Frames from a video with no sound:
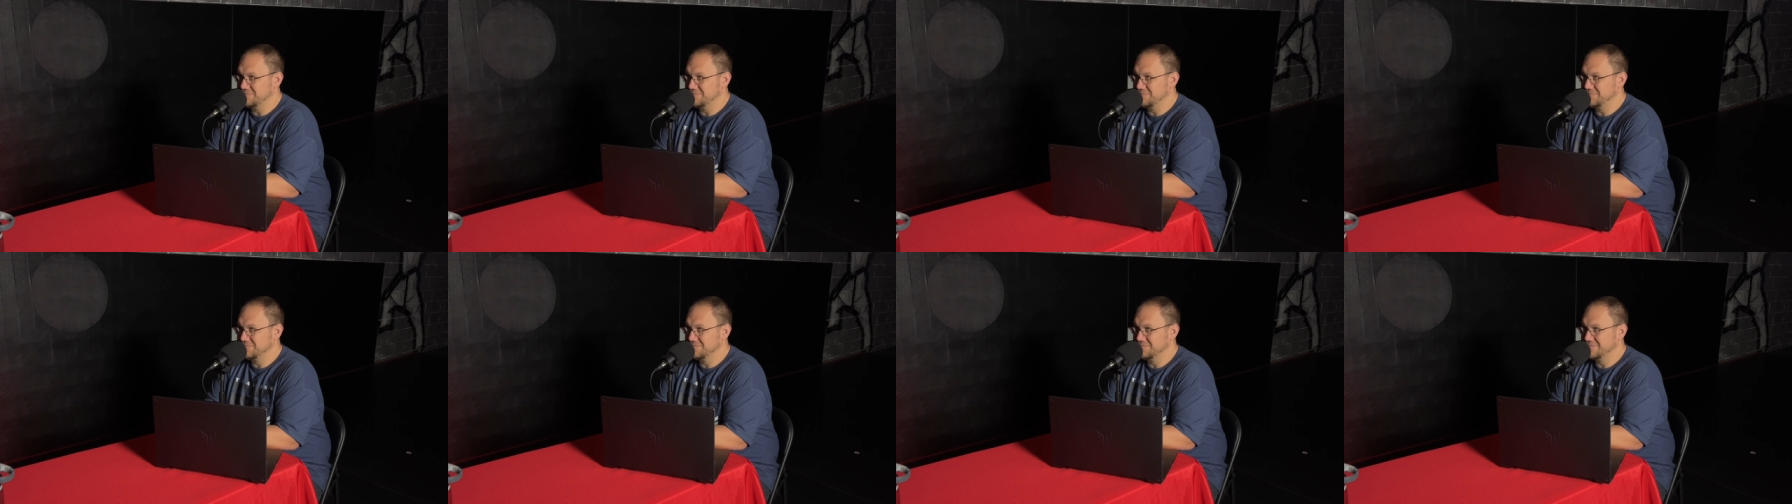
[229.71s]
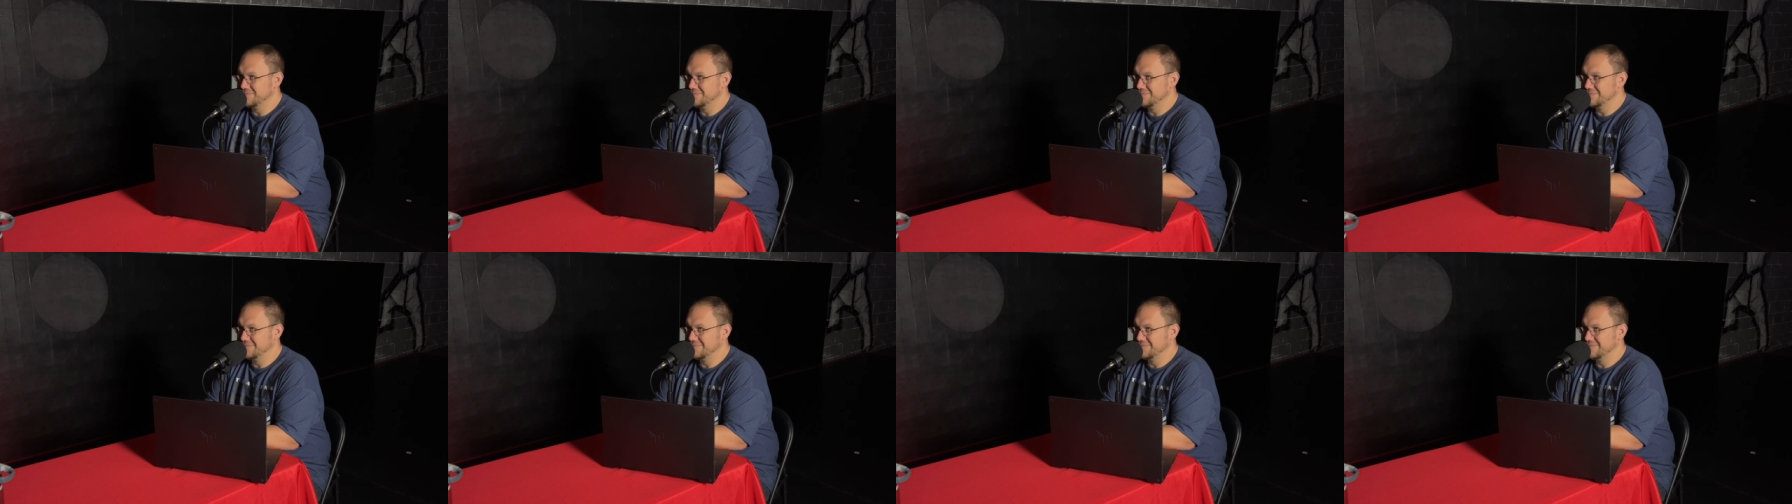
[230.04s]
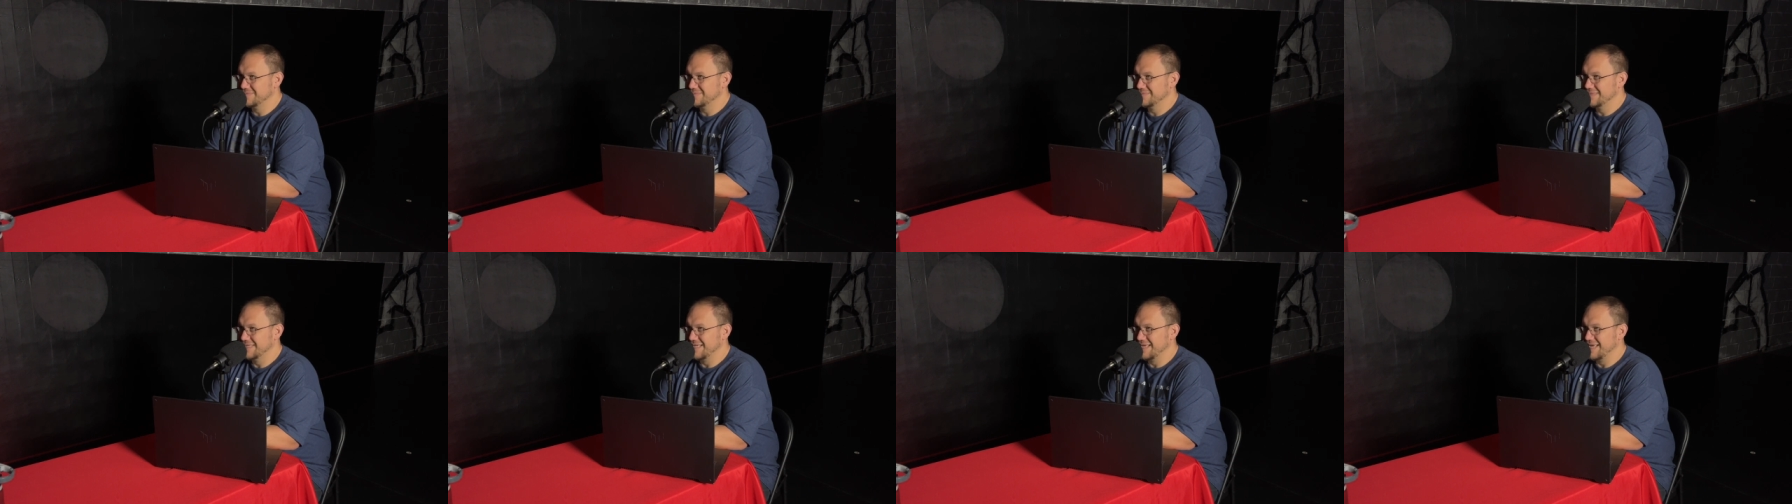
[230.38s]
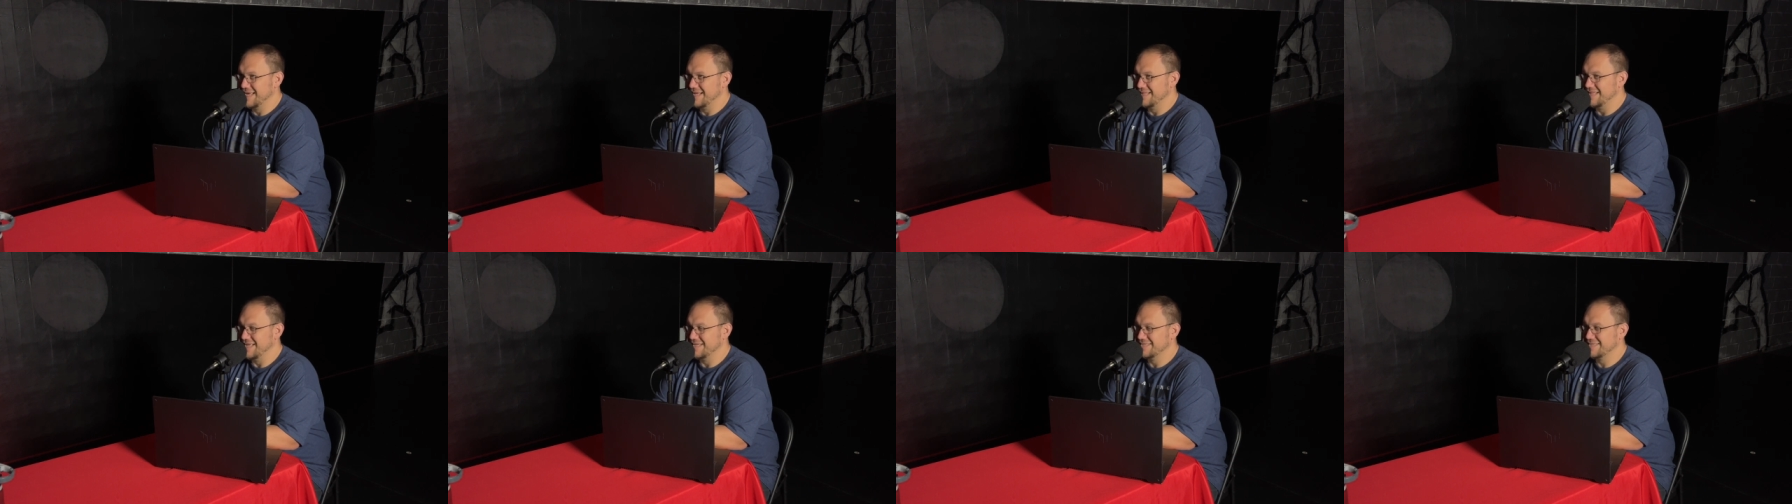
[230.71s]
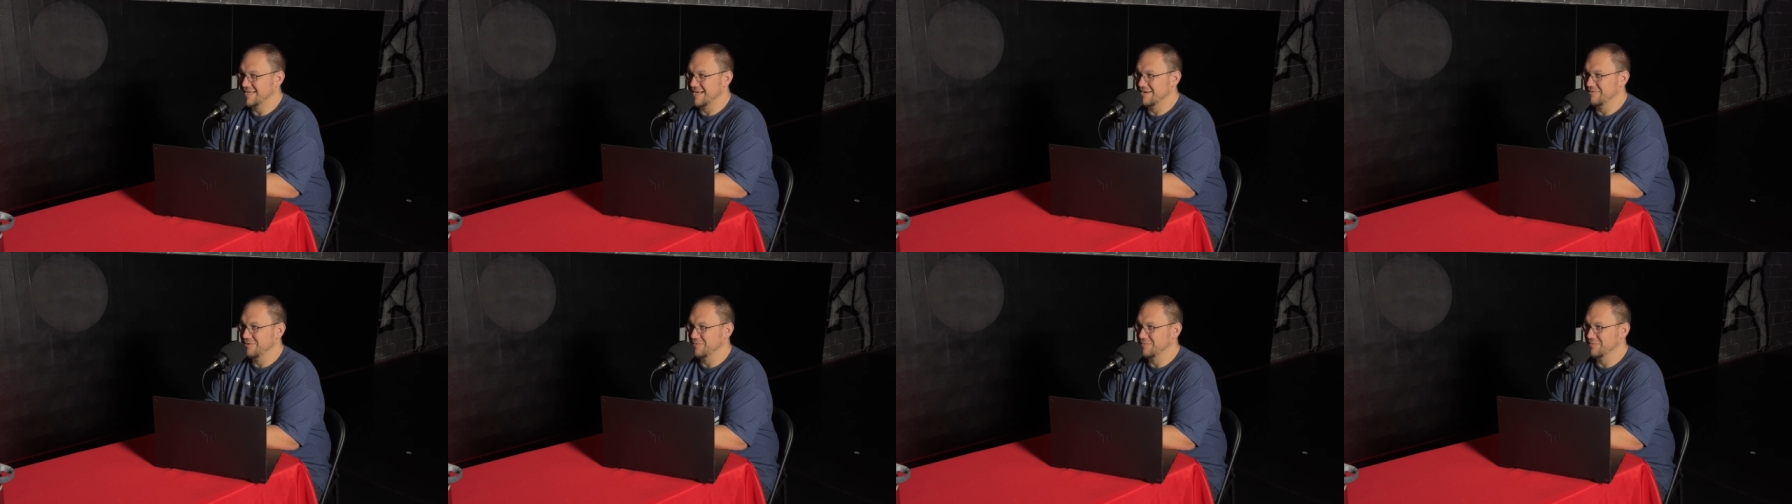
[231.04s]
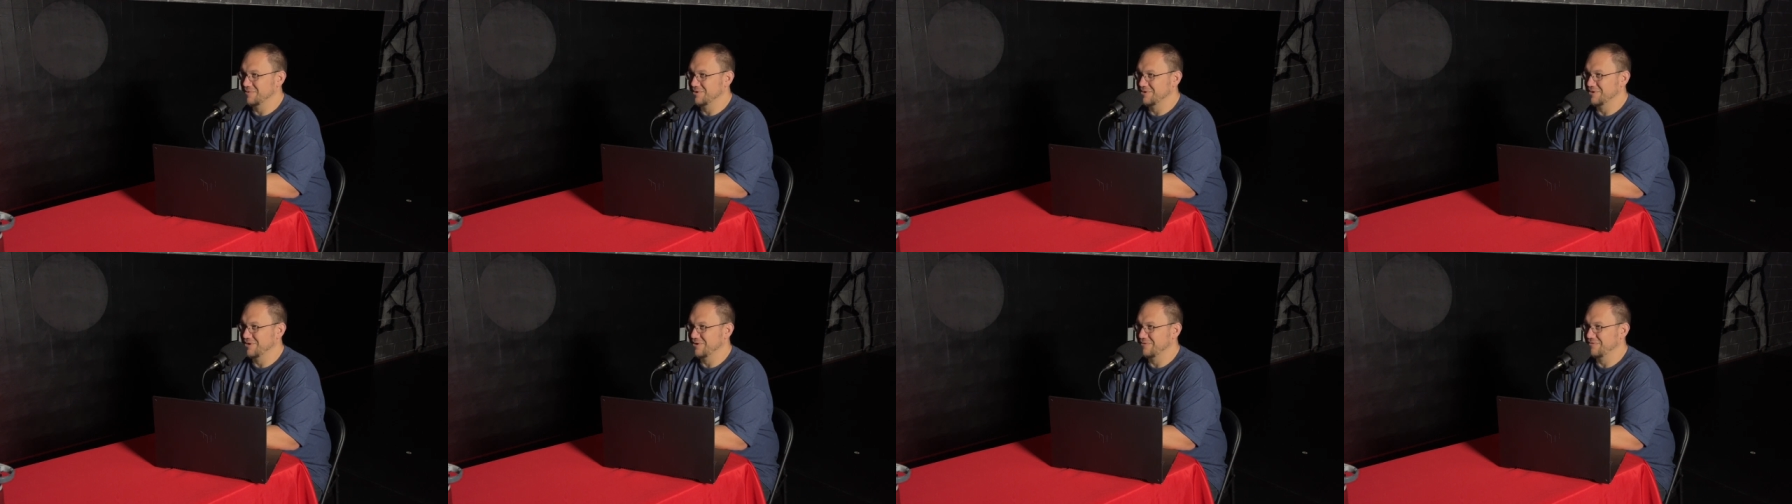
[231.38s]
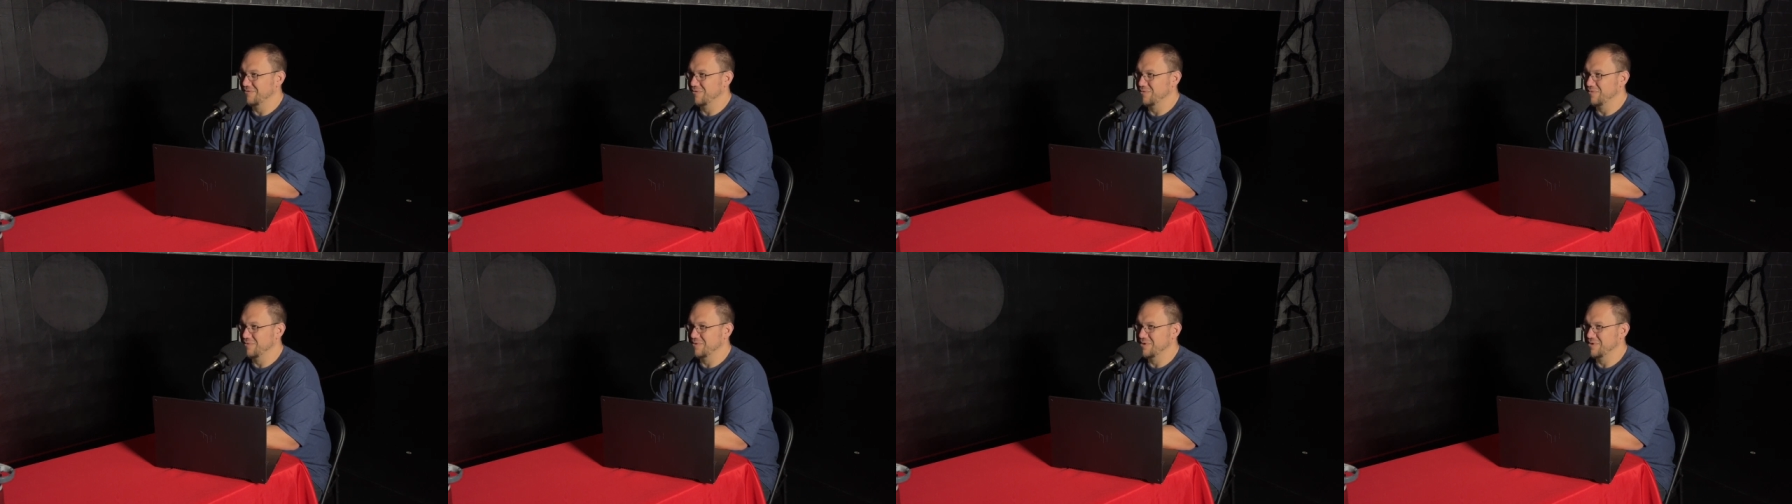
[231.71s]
Mm. And that's kind of what we're looking for.